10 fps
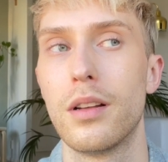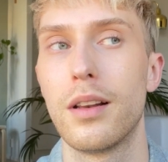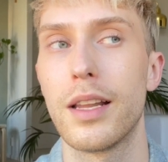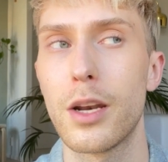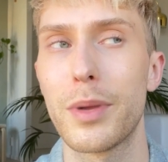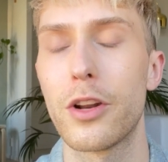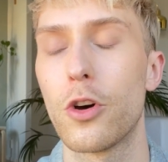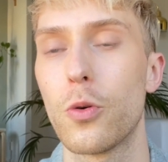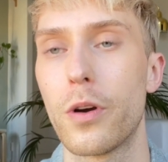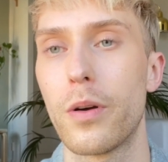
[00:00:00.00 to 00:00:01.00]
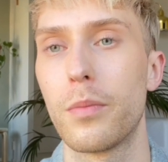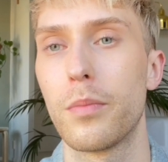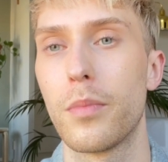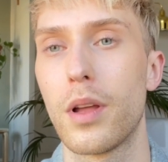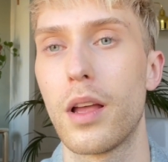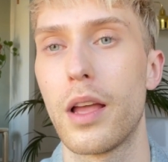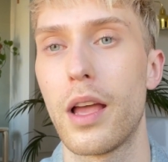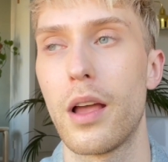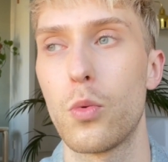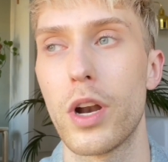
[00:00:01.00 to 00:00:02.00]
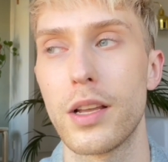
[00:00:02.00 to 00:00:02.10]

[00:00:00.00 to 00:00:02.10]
a little bit over when